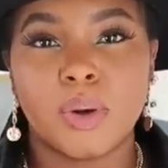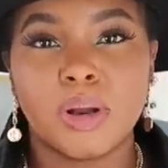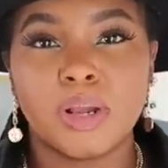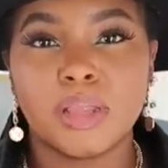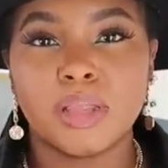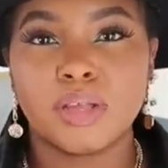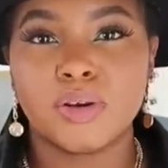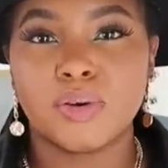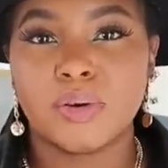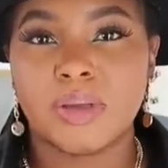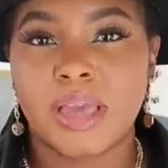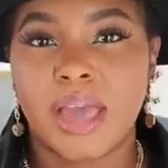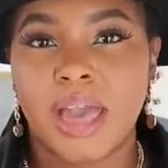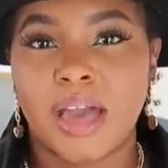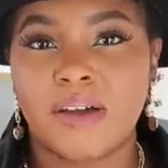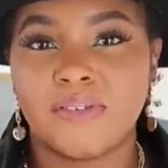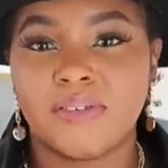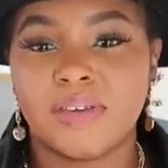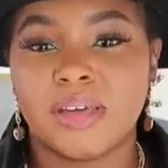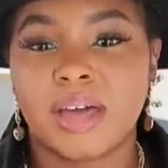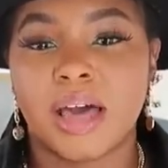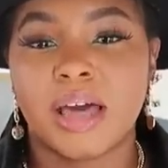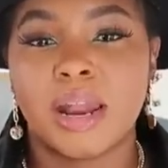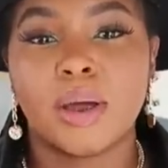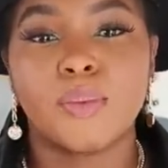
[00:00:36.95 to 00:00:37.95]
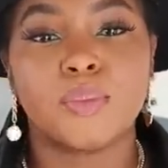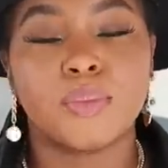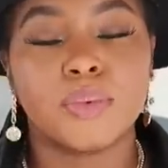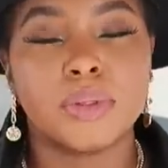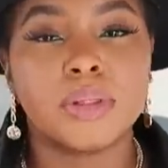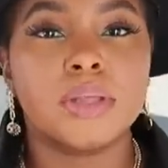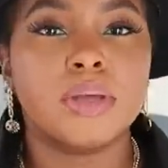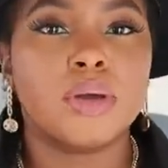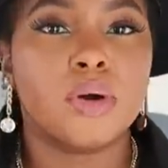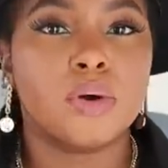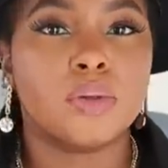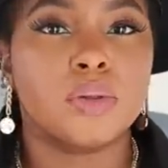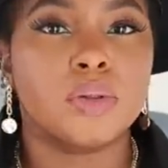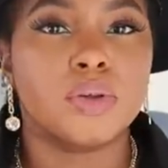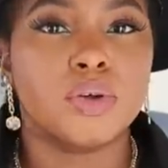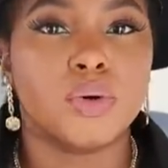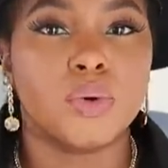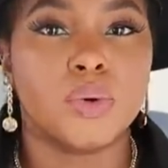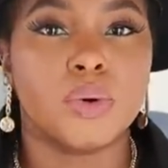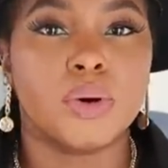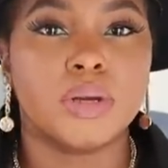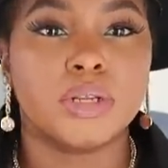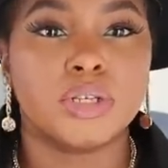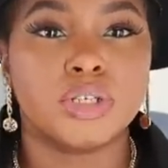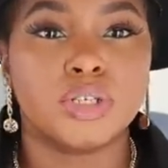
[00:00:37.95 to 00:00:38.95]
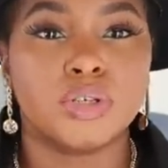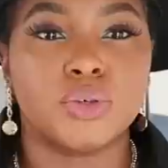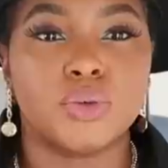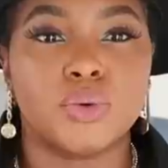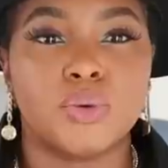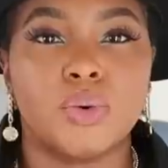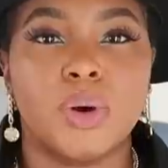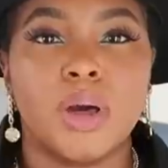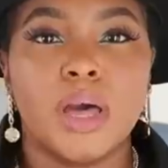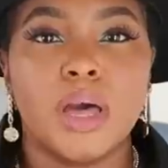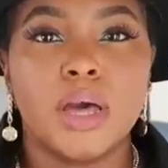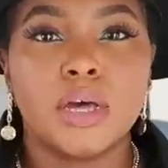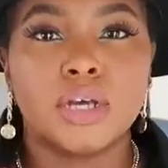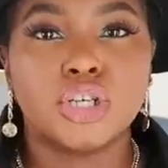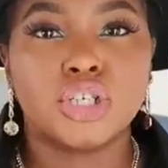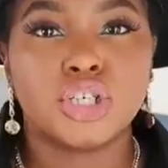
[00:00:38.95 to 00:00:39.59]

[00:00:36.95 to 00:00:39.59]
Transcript: With a little caveat, I'm really only going to